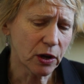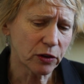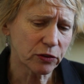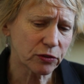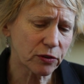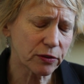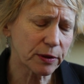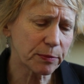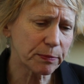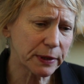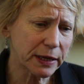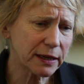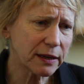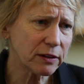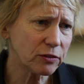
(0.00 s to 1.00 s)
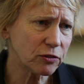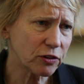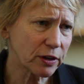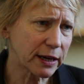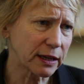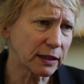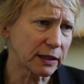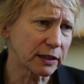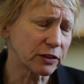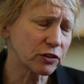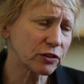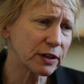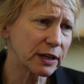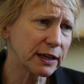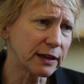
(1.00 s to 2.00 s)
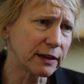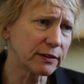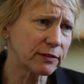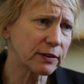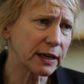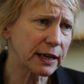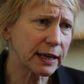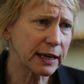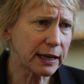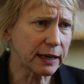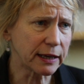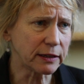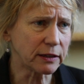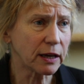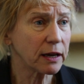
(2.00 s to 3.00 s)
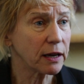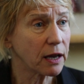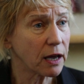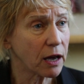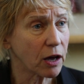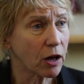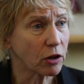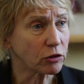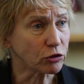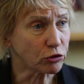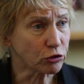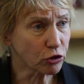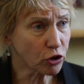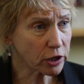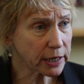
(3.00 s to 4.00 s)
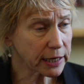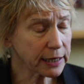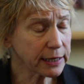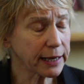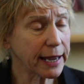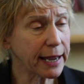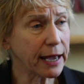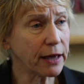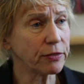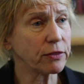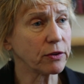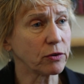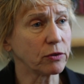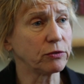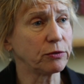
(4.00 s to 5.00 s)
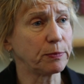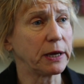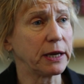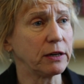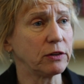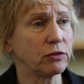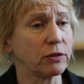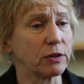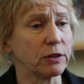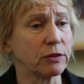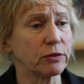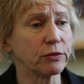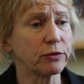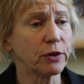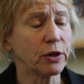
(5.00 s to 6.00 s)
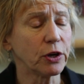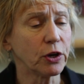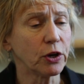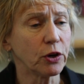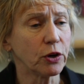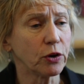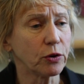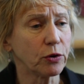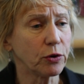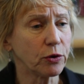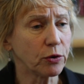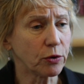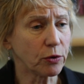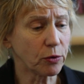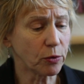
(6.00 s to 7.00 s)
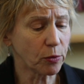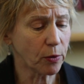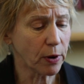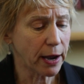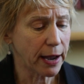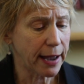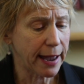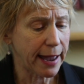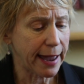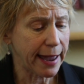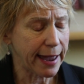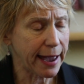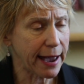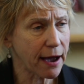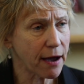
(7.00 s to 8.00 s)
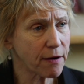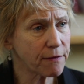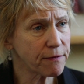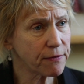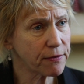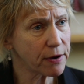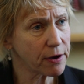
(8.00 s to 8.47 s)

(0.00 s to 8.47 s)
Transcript: So the biggest challenge is in looking at those patients who have